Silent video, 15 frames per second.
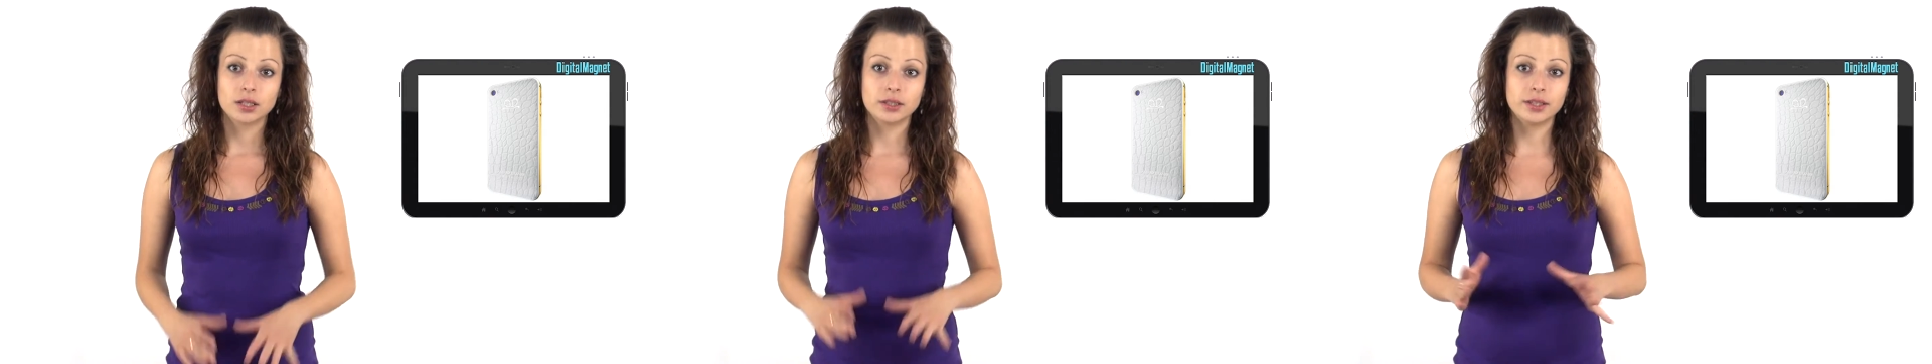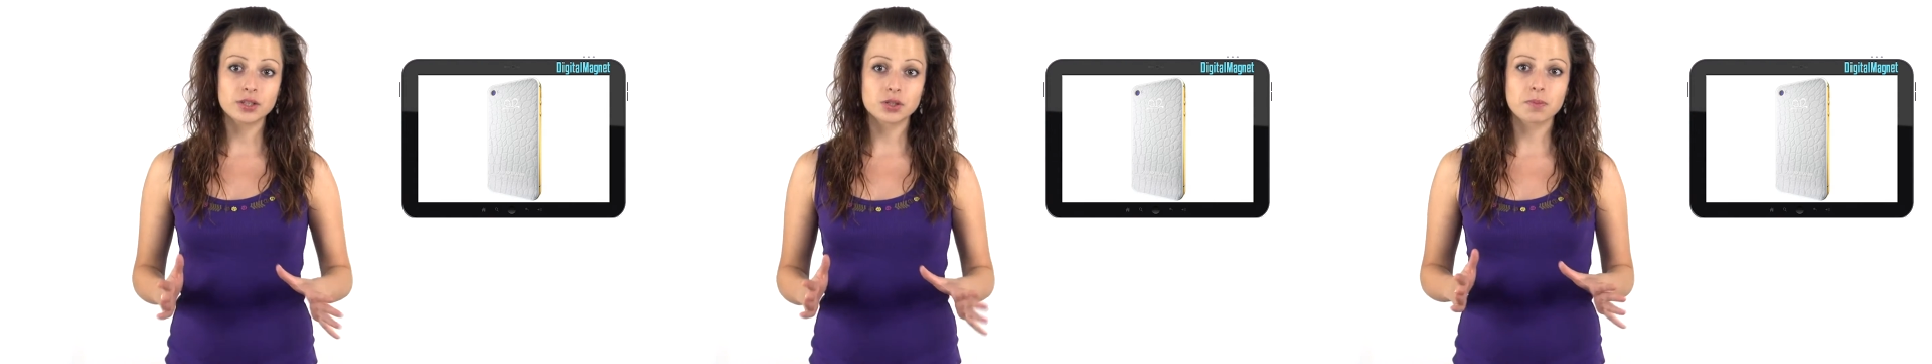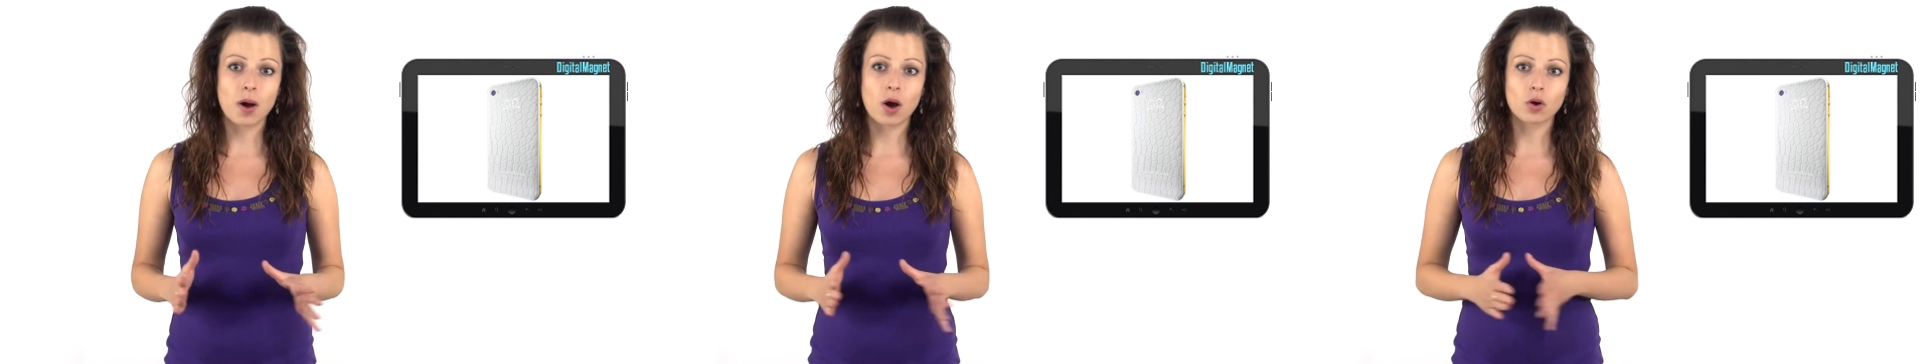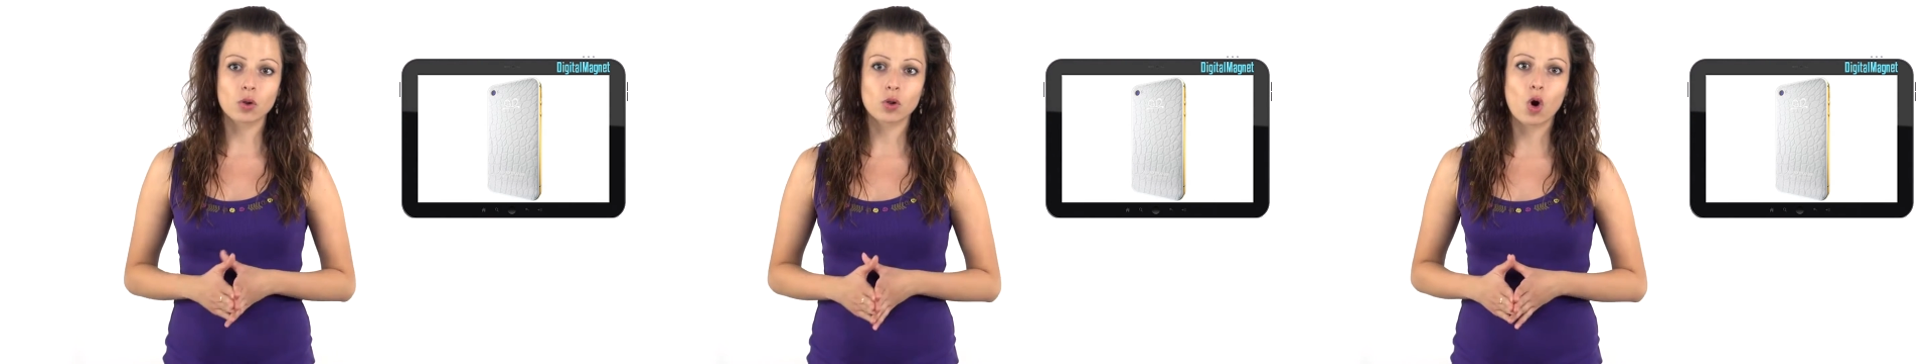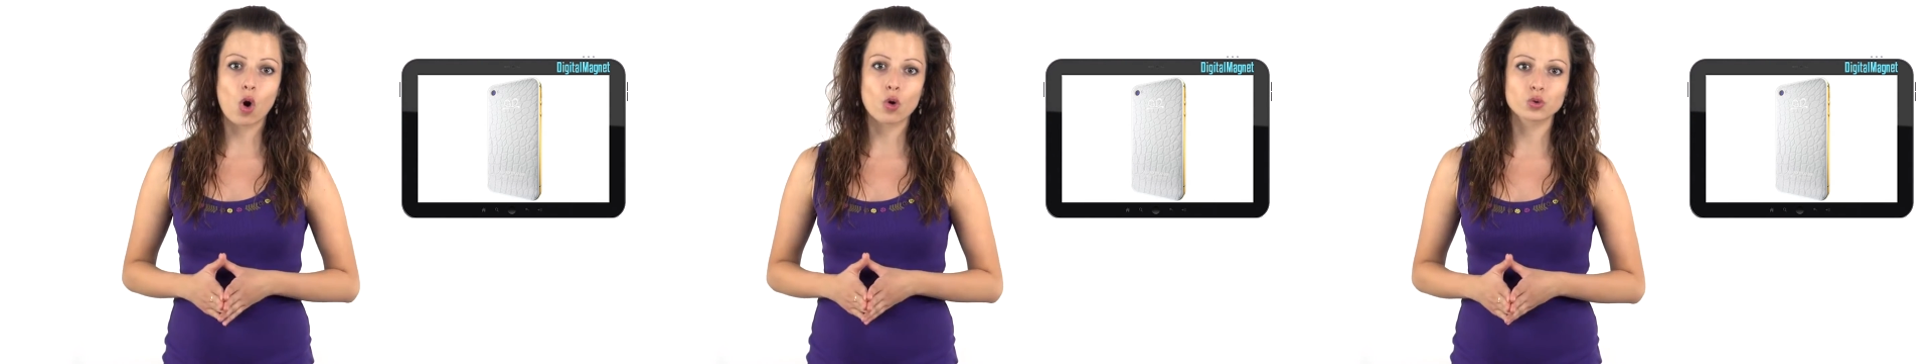This
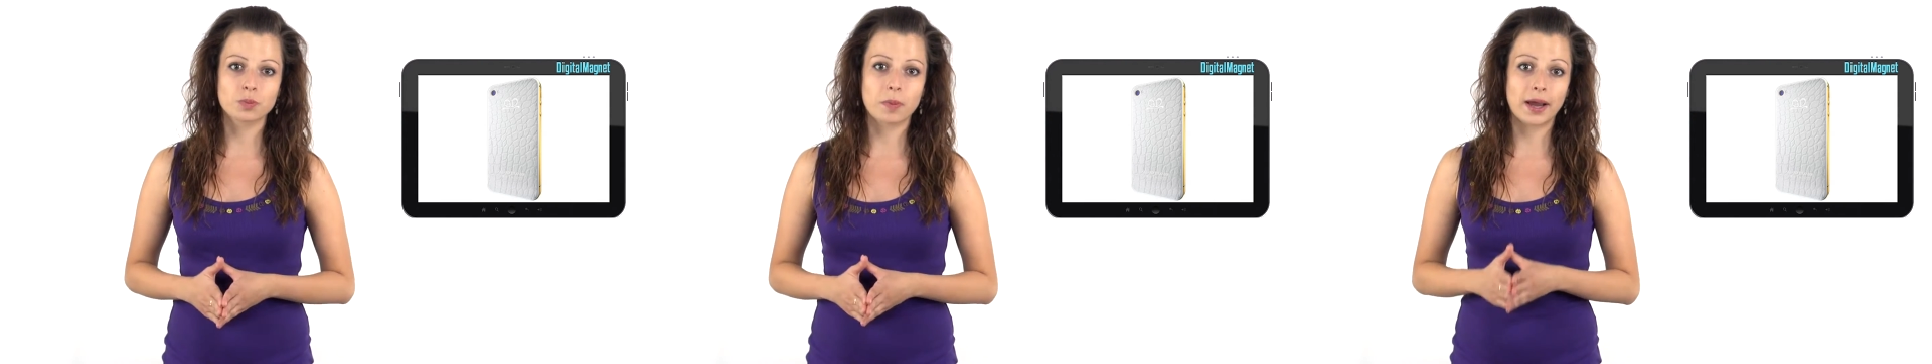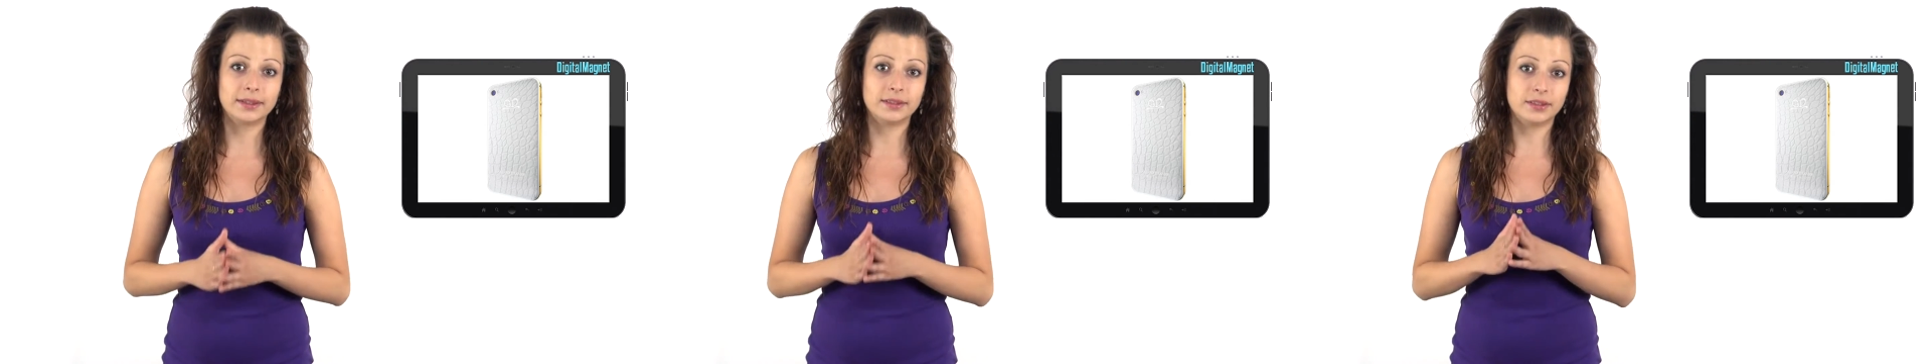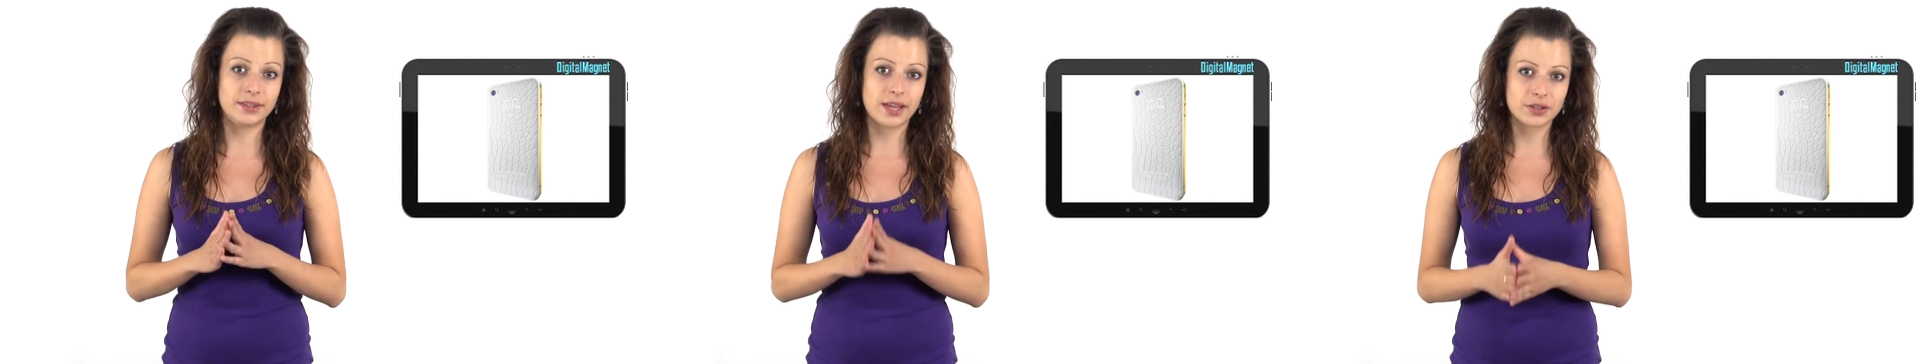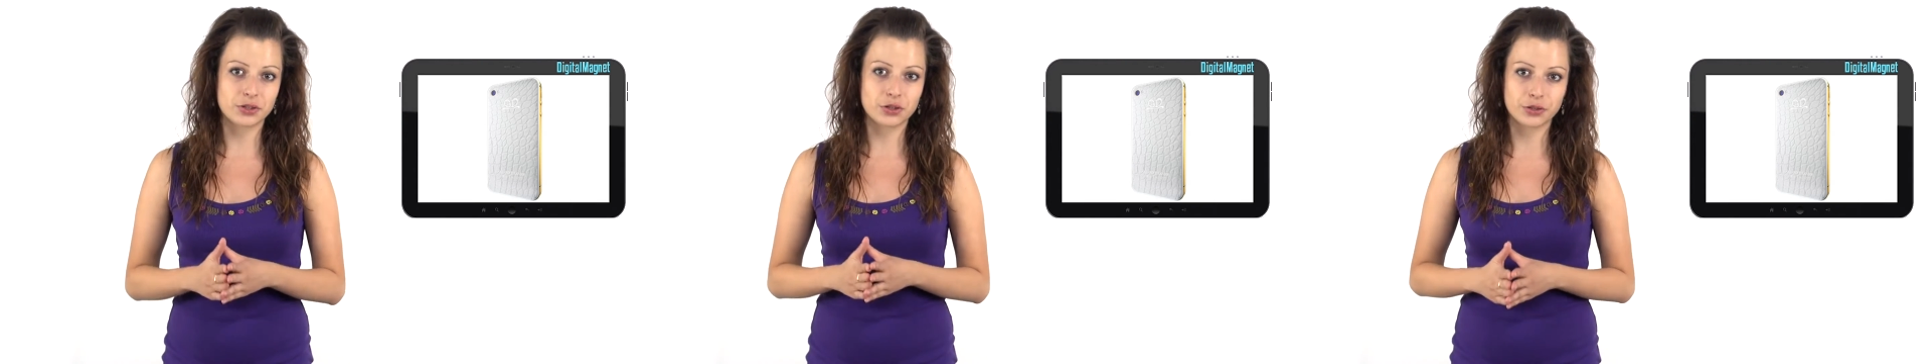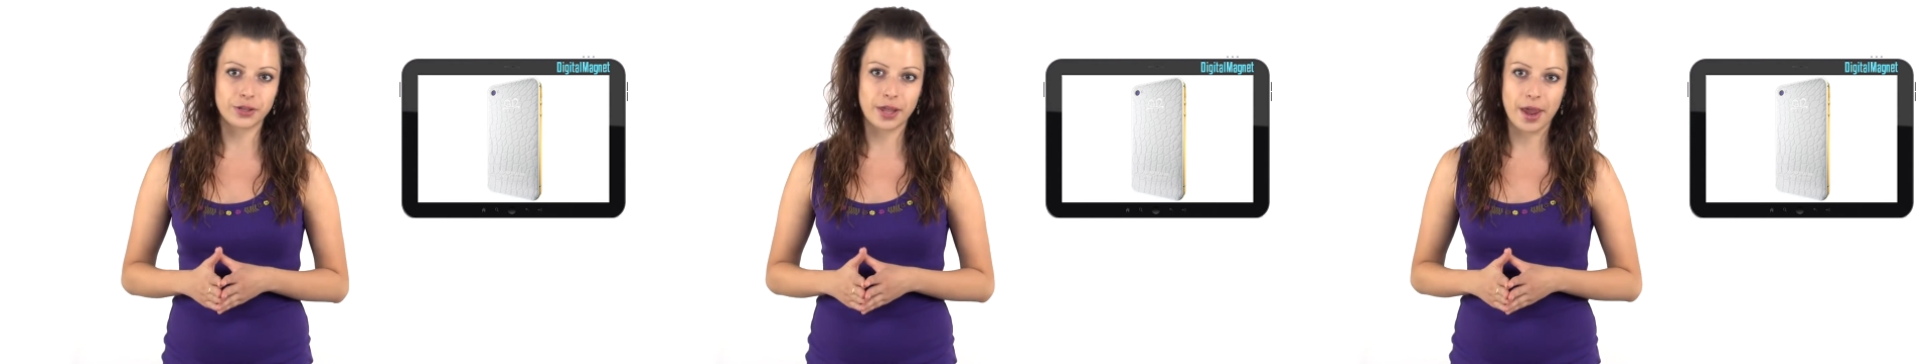model goes by the
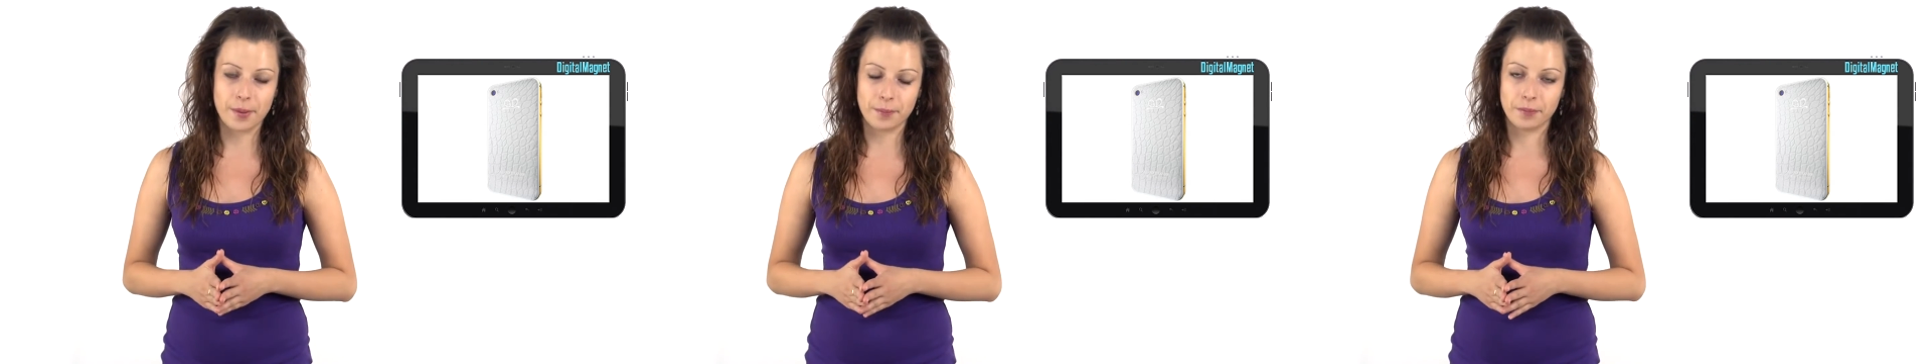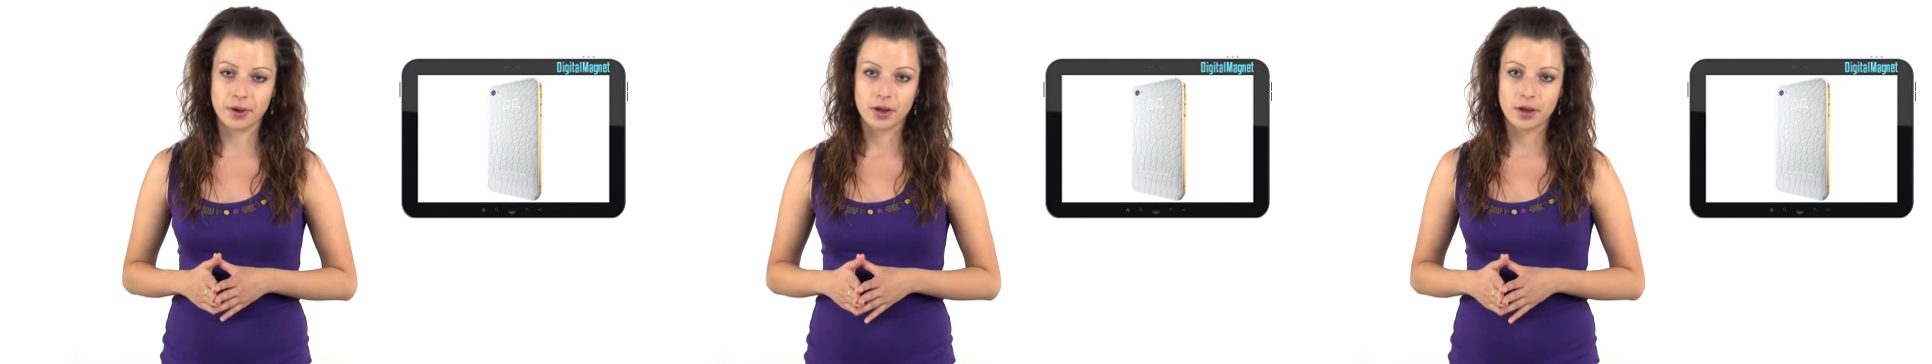desert name.